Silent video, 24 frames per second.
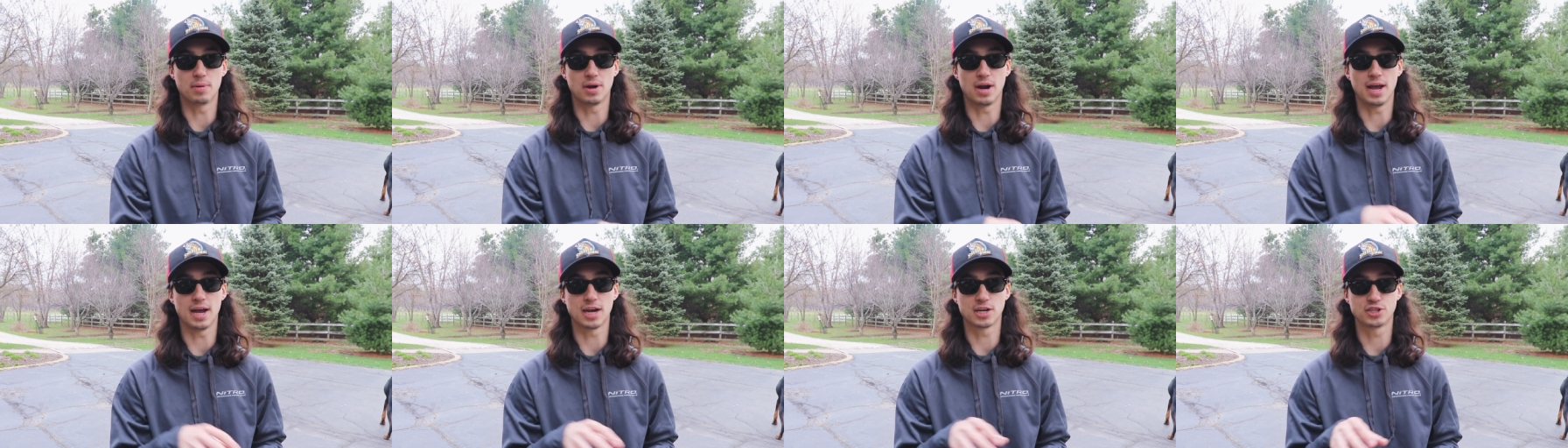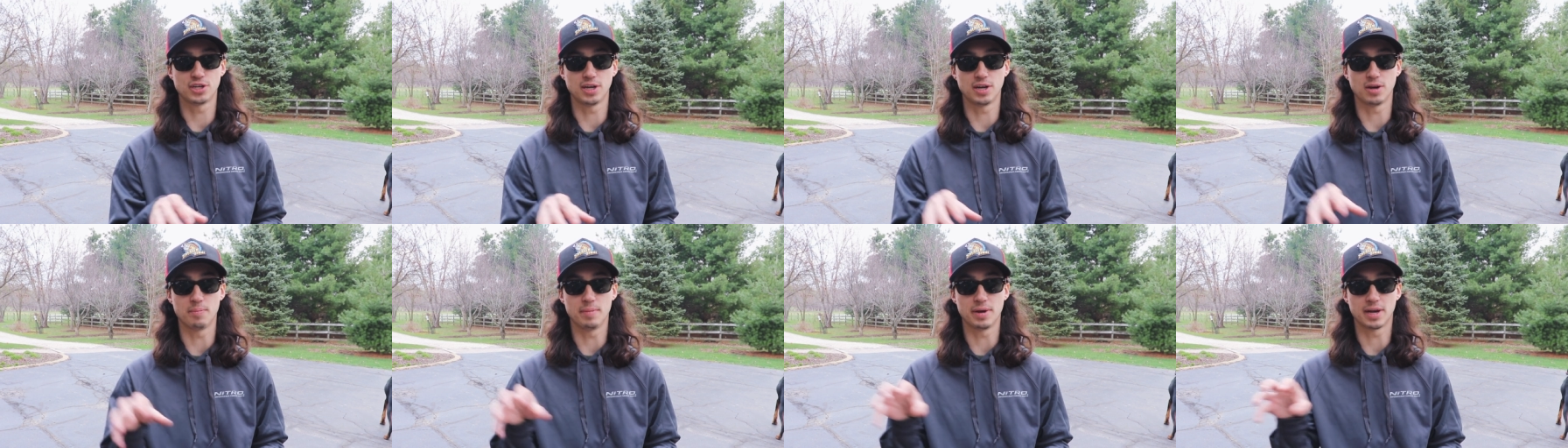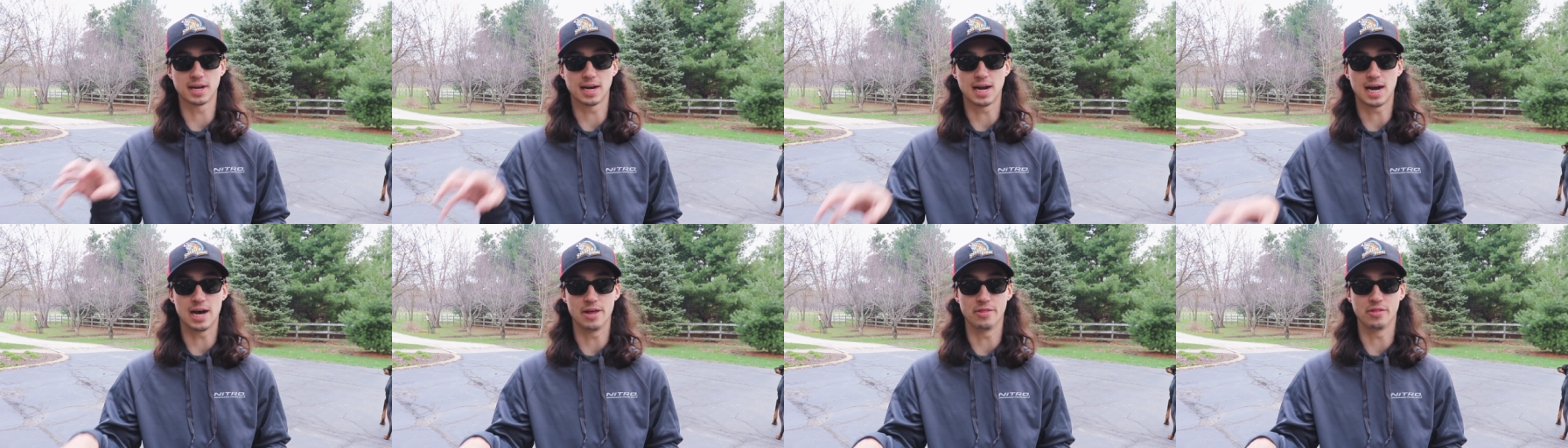but I actually had to
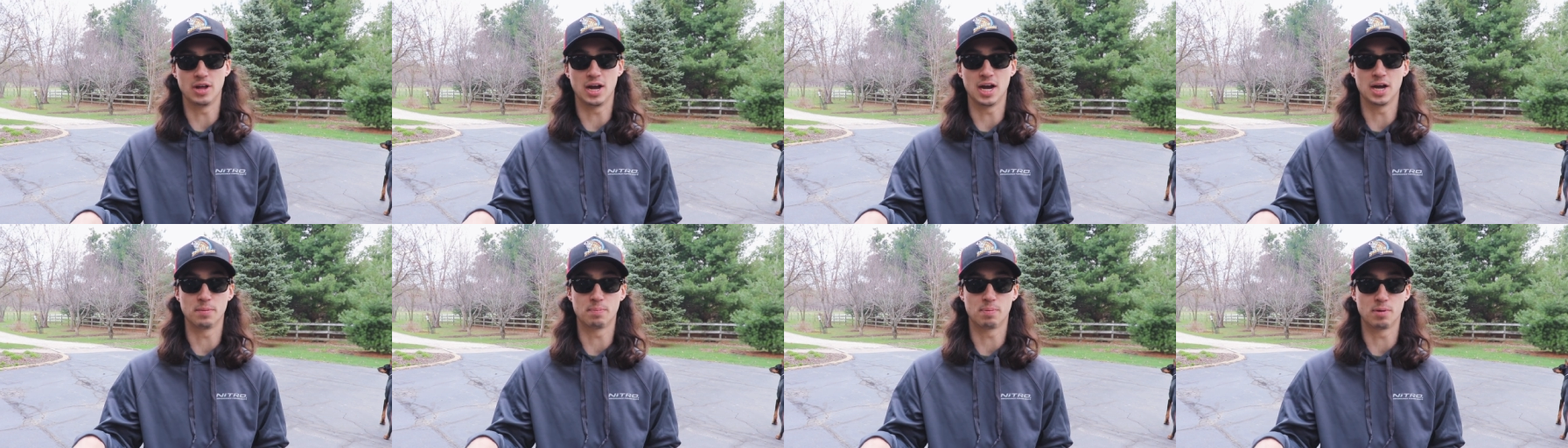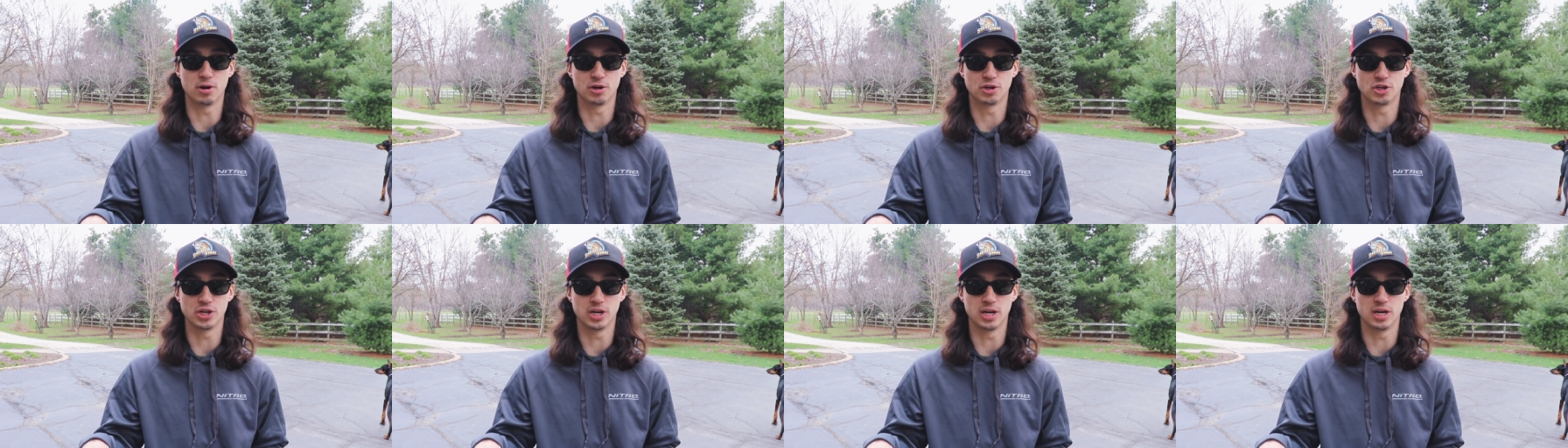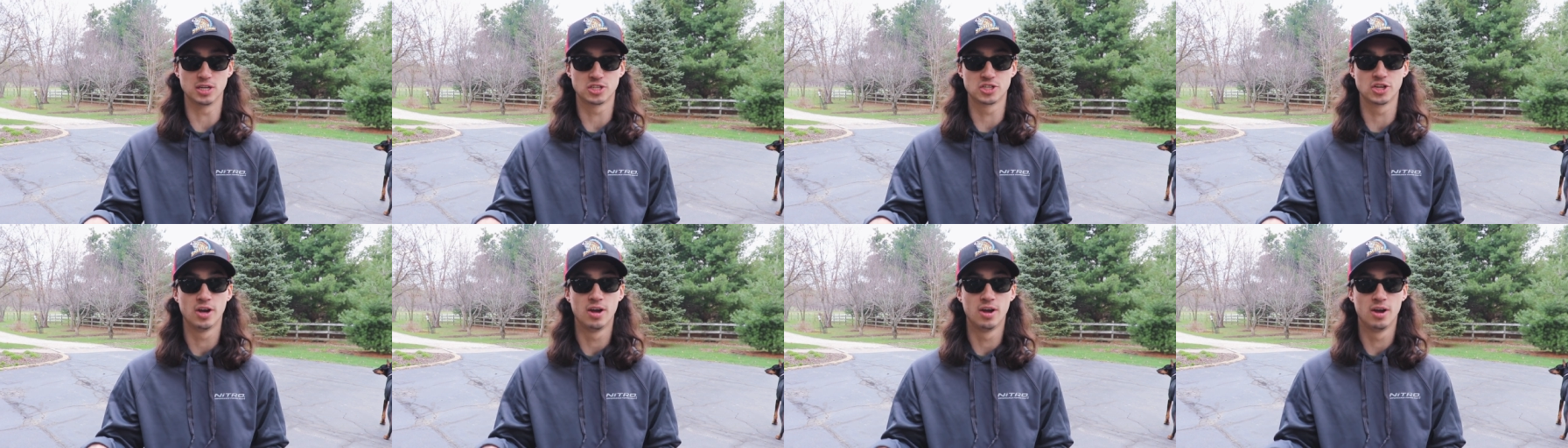make an online
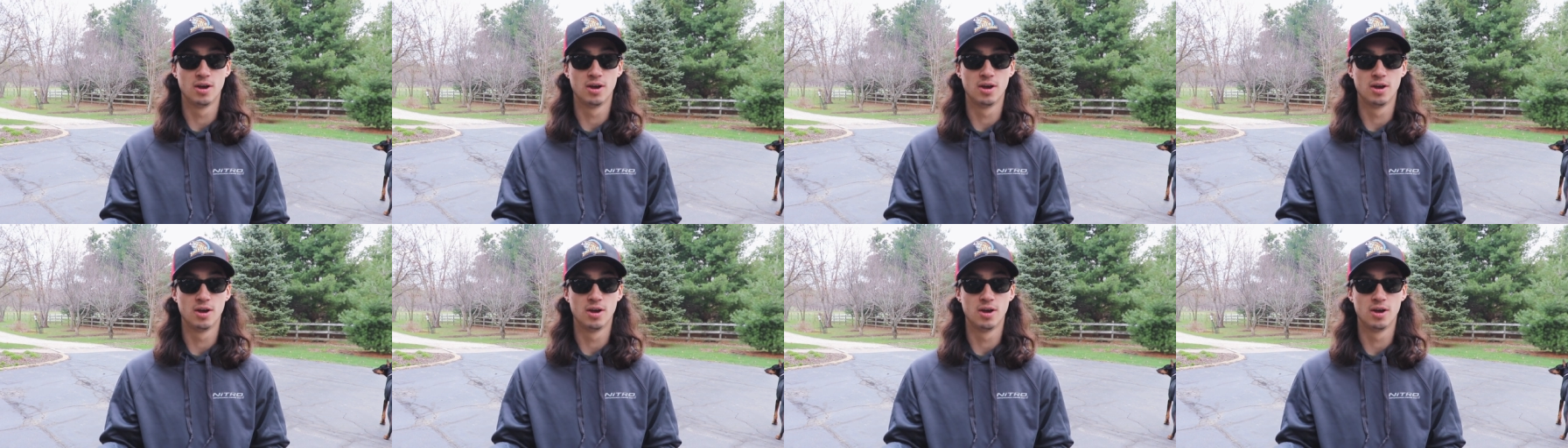purchase.